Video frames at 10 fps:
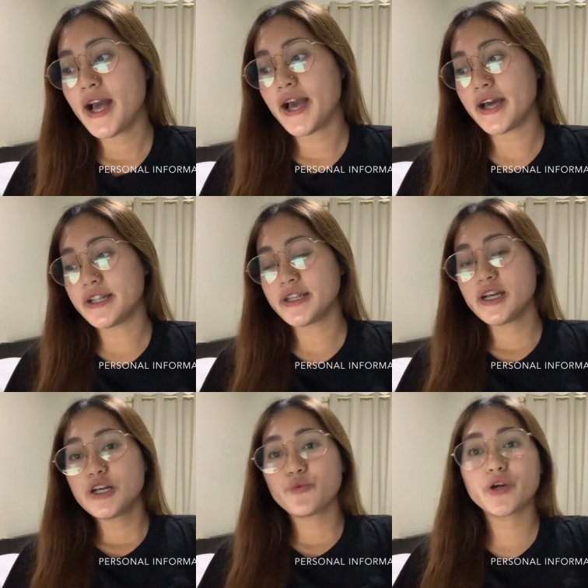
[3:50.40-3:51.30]
And
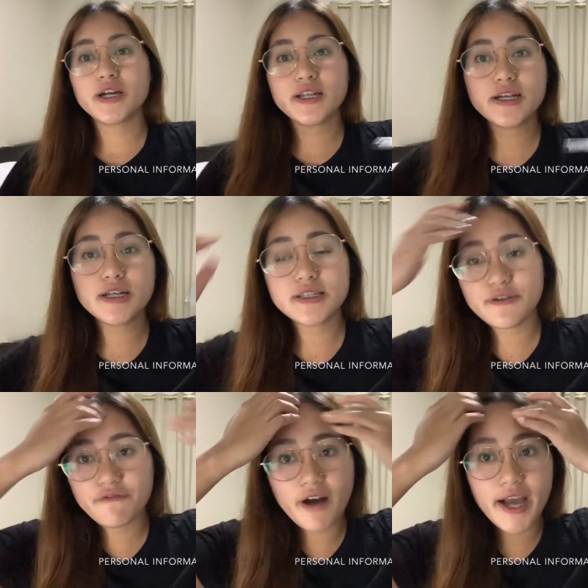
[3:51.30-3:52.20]
we're gonna
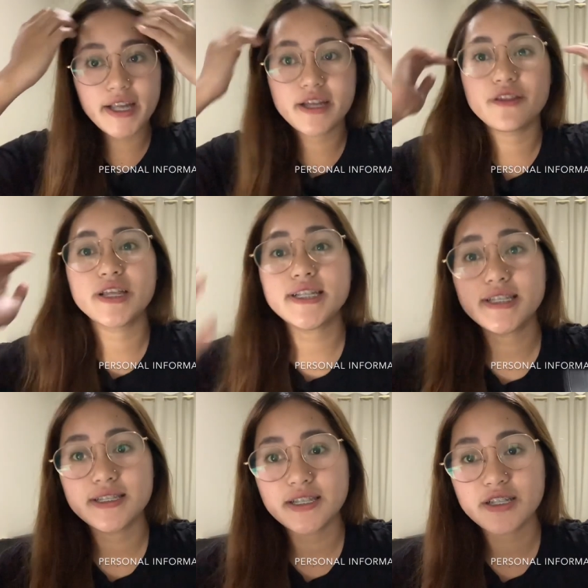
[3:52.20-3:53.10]
divide this
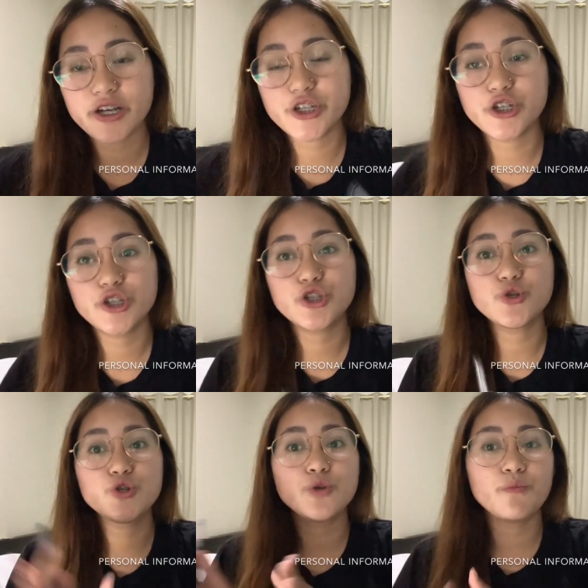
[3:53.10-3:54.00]
discussion to
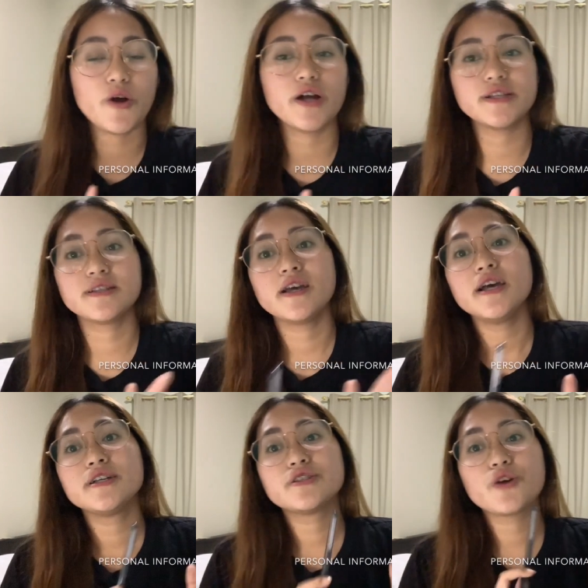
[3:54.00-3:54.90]
2 parts.
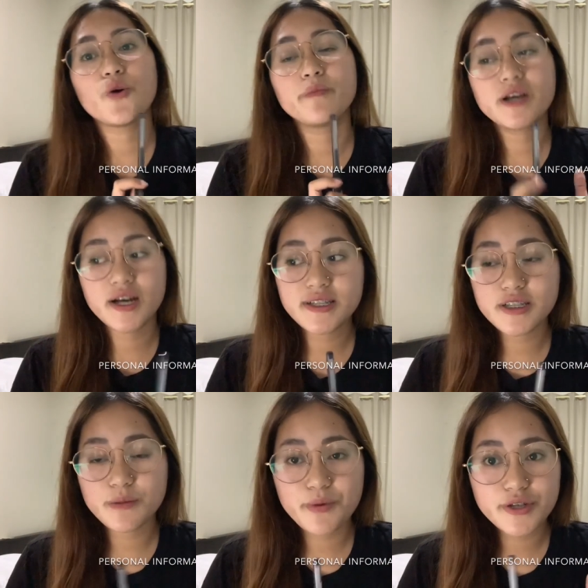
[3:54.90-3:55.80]
So because
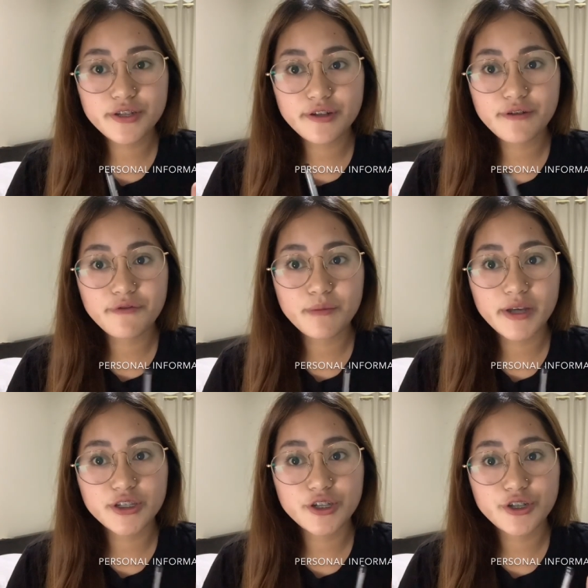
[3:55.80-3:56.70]
in the personal
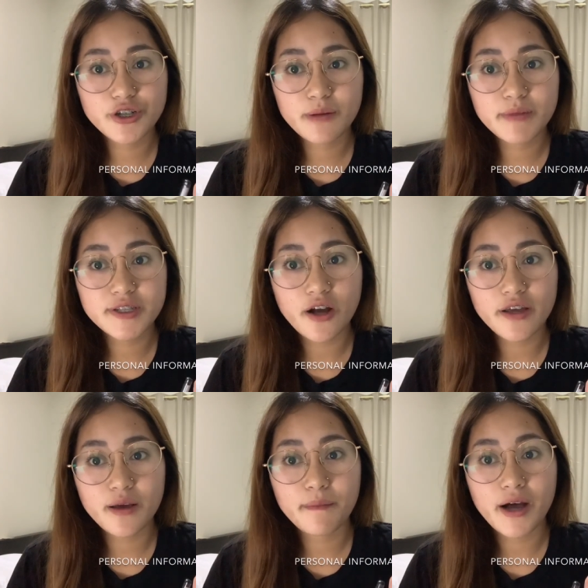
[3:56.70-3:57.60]
information, you're gonna be
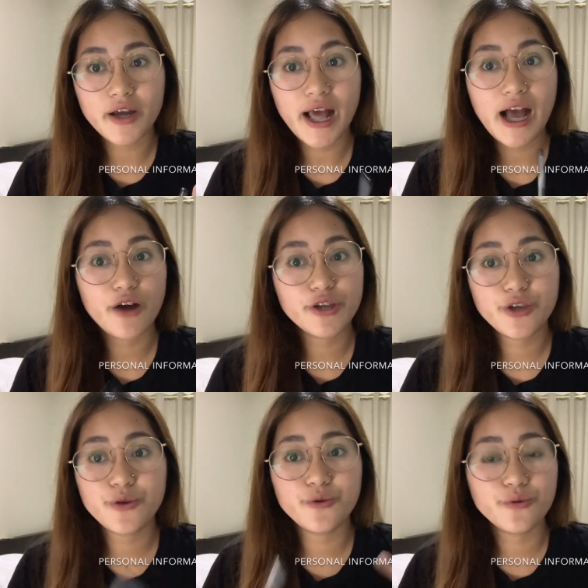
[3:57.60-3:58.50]
talking about how
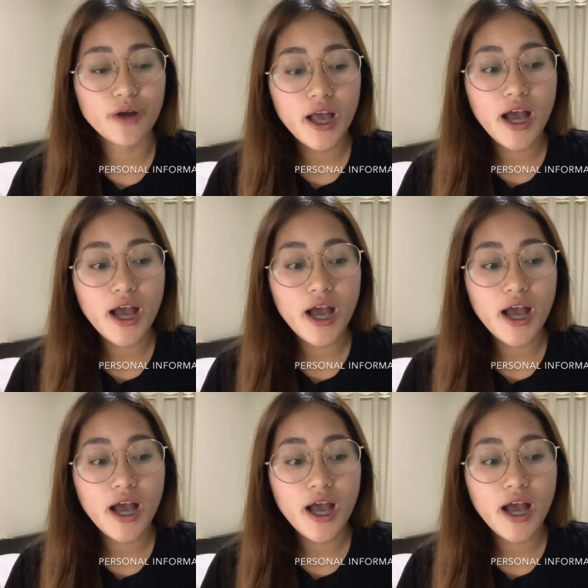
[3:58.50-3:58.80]
you